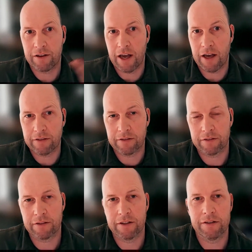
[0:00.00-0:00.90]
get
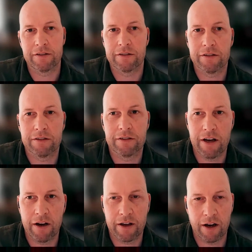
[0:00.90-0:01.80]
this
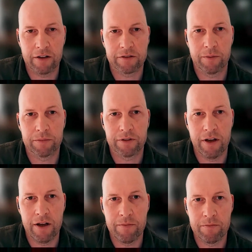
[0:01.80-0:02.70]
CI concept
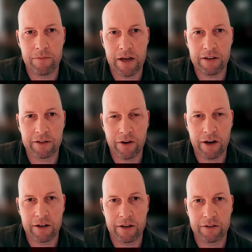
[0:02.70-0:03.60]

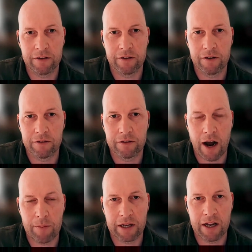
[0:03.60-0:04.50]
integrated into their
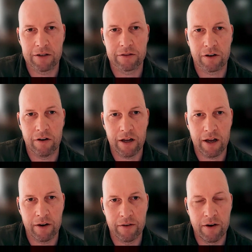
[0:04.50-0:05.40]
applications early
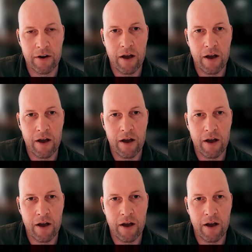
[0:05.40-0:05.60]
on,